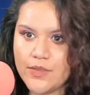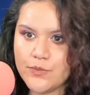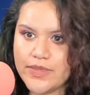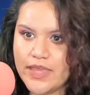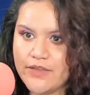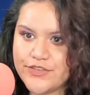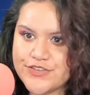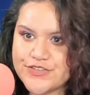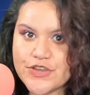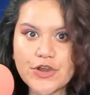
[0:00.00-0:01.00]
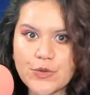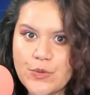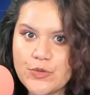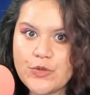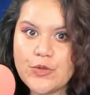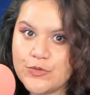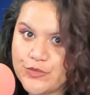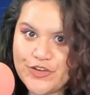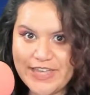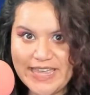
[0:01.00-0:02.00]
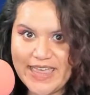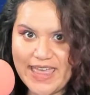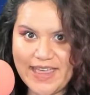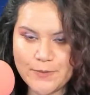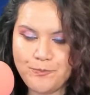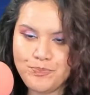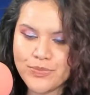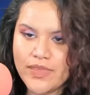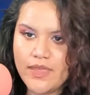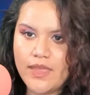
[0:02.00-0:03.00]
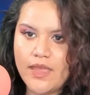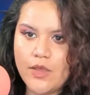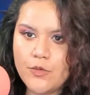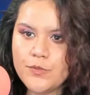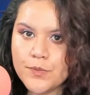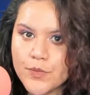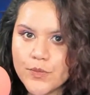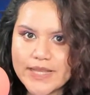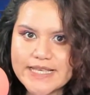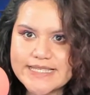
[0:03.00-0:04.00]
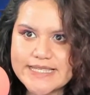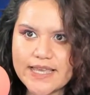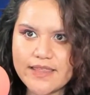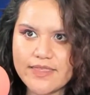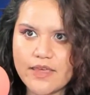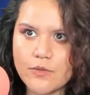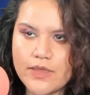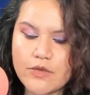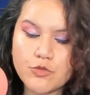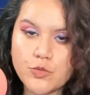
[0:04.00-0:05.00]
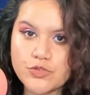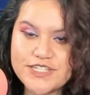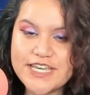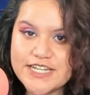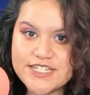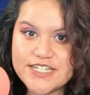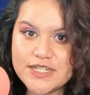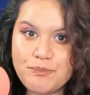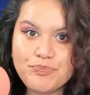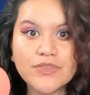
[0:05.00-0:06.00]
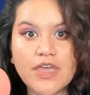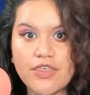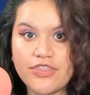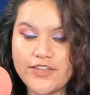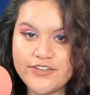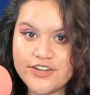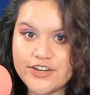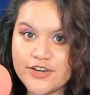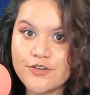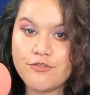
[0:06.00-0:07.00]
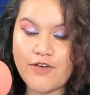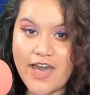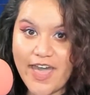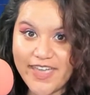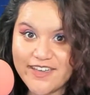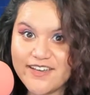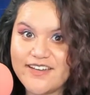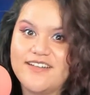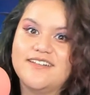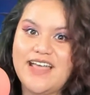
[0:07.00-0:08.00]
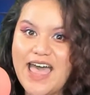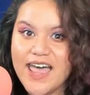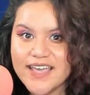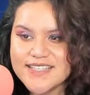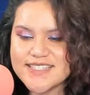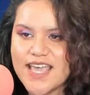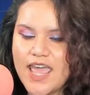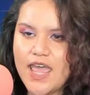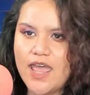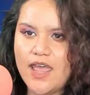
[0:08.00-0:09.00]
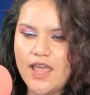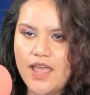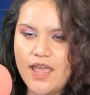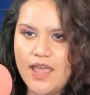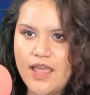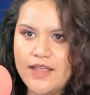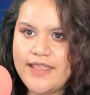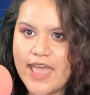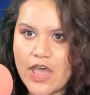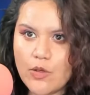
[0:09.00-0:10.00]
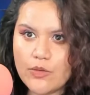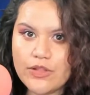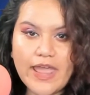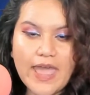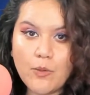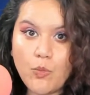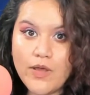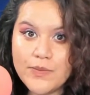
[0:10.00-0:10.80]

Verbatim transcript: we have to start all over again. Remember when I said that we have a rotation? Thunder, fire, ice. Now, at one